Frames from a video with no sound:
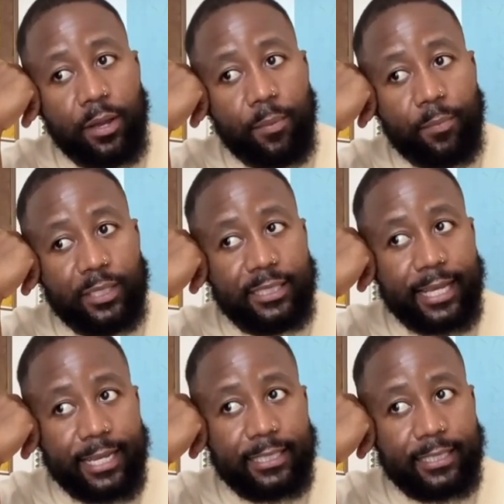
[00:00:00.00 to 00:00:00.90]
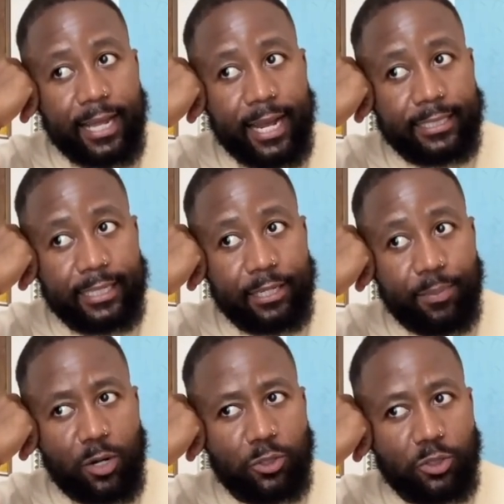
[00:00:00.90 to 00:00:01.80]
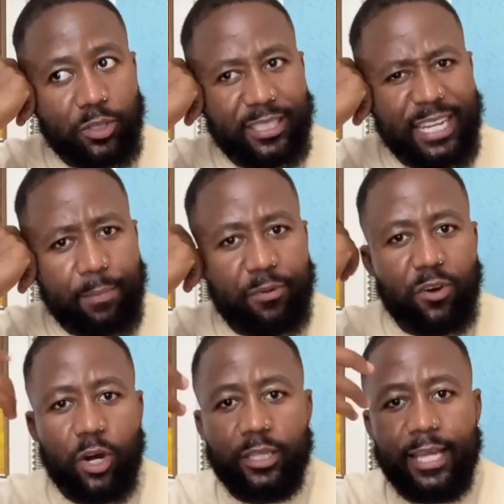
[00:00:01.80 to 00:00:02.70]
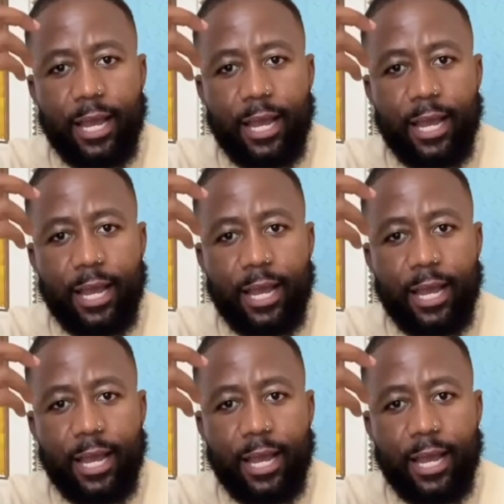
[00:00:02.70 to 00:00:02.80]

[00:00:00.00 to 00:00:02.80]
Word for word: mistakes that I did, but also the type of hurt that